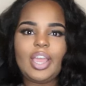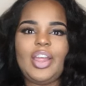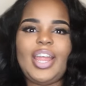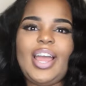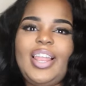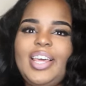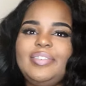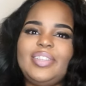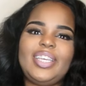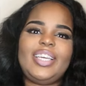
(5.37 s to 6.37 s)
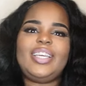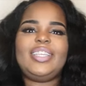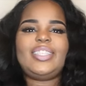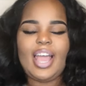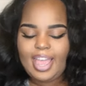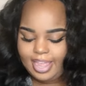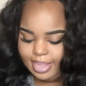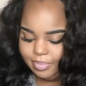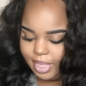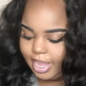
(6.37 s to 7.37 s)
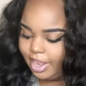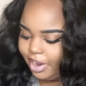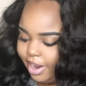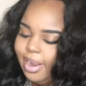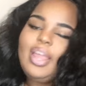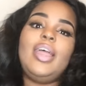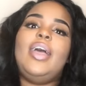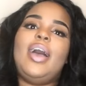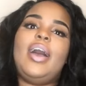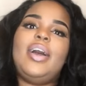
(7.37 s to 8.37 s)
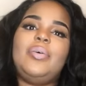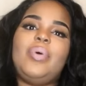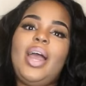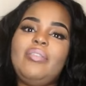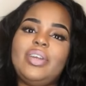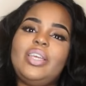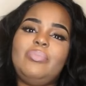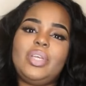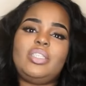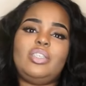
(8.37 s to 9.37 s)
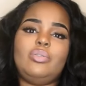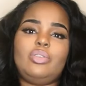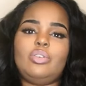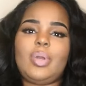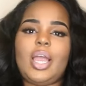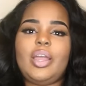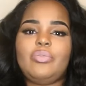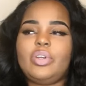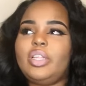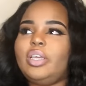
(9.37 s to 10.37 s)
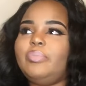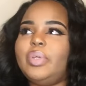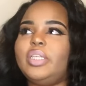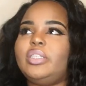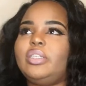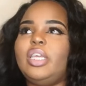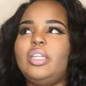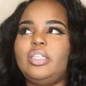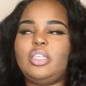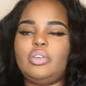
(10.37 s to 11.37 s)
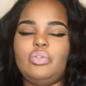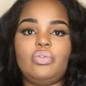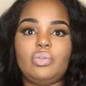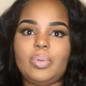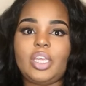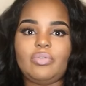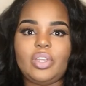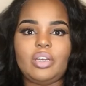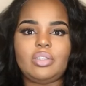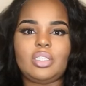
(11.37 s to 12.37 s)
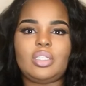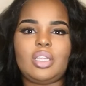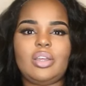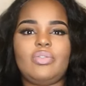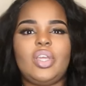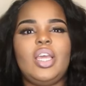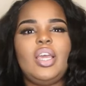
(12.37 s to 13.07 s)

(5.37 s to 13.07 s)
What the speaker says: Alright, hi lovelies. I am here. I really miss YouTube. I really miss getting into the groove of making videos and stuff.